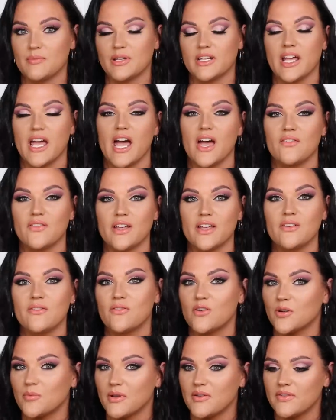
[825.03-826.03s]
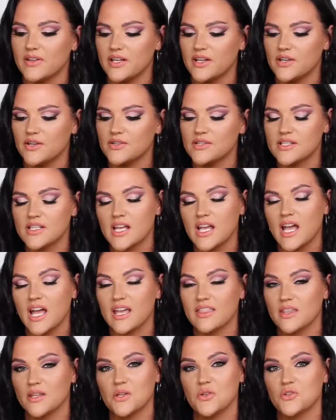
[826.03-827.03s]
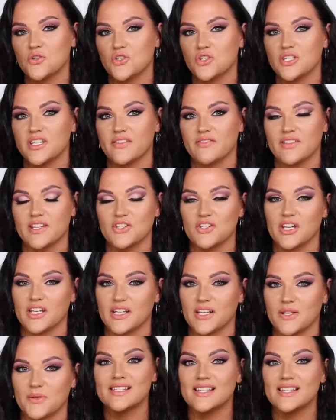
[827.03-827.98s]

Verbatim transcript: been having for my videos. I think you should definitely check it out.